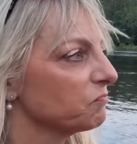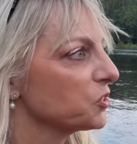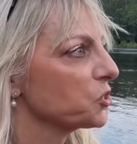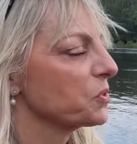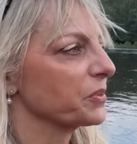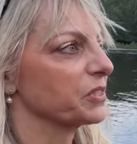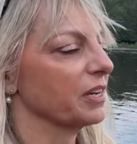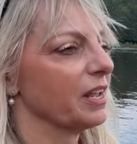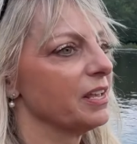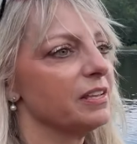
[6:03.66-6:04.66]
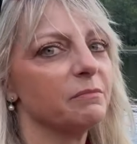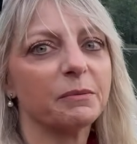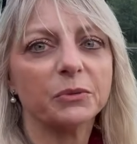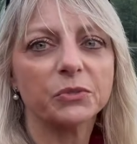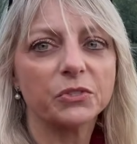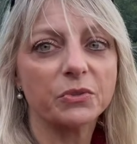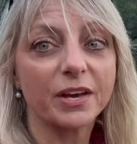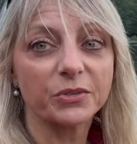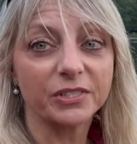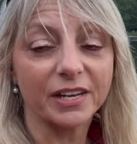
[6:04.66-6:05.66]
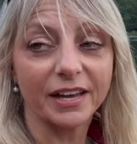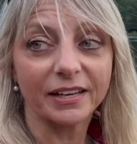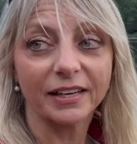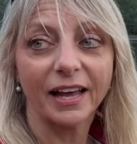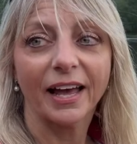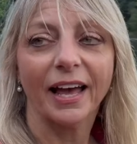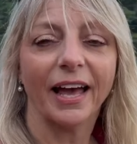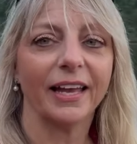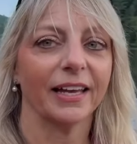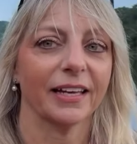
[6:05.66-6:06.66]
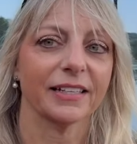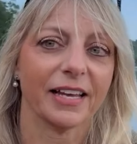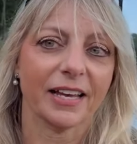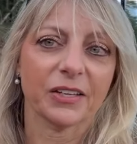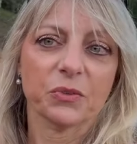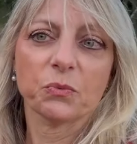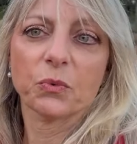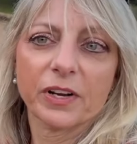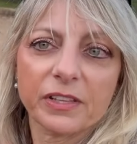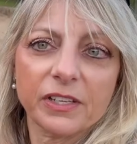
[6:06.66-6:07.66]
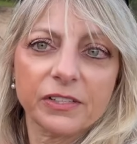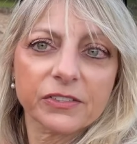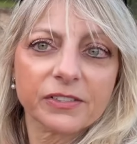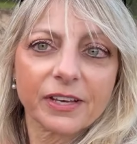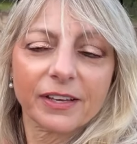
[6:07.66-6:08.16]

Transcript: 2008, maybe it was 2009, and on one of these